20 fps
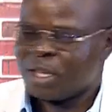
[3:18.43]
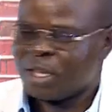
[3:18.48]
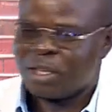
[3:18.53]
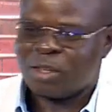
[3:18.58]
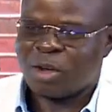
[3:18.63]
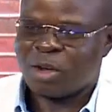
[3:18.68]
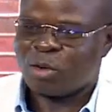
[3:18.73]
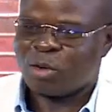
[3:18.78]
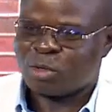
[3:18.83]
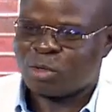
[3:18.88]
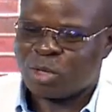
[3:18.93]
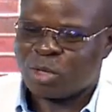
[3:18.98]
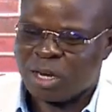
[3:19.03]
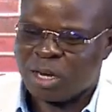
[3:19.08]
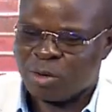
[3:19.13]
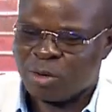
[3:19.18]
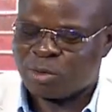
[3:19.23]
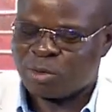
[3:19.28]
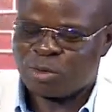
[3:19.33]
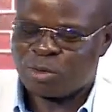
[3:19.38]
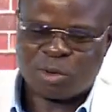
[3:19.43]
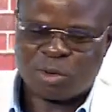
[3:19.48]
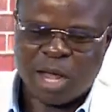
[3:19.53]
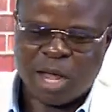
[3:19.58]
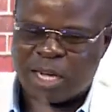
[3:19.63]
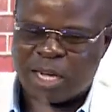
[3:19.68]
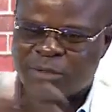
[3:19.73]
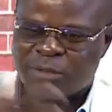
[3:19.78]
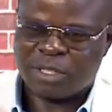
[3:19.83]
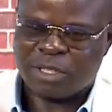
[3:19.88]
You are going to carry out
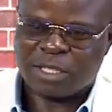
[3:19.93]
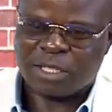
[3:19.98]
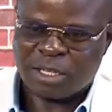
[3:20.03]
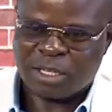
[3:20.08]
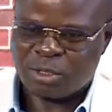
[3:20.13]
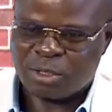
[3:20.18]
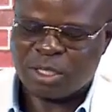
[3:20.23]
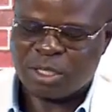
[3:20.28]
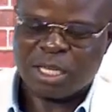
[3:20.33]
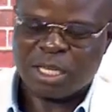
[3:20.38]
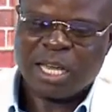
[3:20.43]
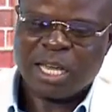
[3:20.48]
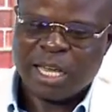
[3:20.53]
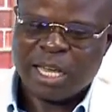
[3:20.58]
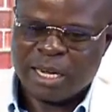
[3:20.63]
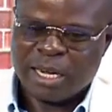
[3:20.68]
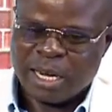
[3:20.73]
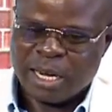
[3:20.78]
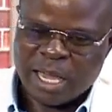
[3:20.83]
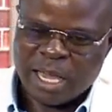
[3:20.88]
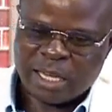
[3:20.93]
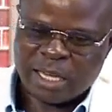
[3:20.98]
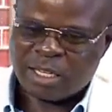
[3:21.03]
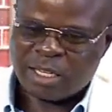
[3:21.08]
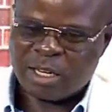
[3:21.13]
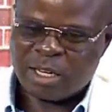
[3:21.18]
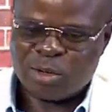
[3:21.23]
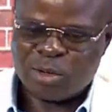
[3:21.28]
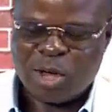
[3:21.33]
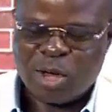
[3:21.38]
an investigation, then I
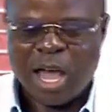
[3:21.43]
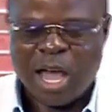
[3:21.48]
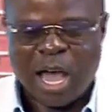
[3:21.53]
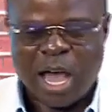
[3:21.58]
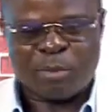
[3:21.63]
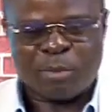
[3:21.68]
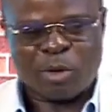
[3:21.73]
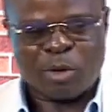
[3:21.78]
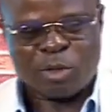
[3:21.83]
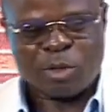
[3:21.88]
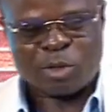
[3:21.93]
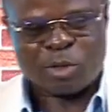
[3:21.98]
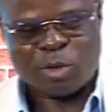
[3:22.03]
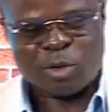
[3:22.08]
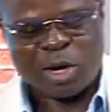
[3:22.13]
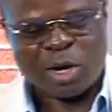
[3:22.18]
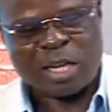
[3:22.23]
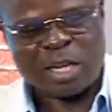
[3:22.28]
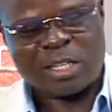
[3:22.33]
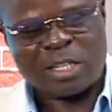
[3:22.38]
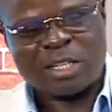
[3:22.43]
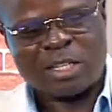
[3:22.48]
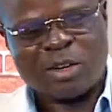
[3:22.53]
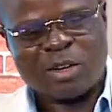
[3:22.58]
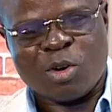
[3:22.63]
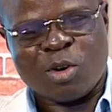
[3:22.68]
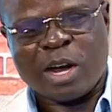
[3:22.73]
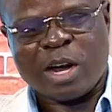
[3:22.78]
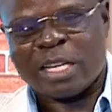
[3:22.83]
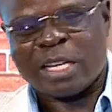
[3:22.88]
tell you I'm going to look at
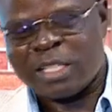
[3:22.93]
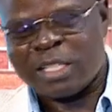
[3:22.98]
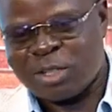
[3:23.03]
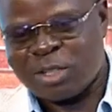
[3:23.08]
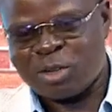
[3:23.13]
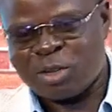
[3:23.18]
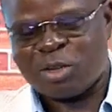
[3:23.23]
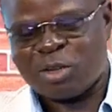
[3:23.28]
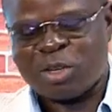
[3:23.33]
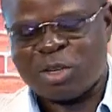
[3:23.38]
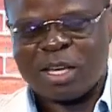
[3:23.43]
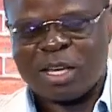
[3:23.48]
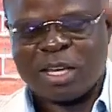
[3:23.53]
organization.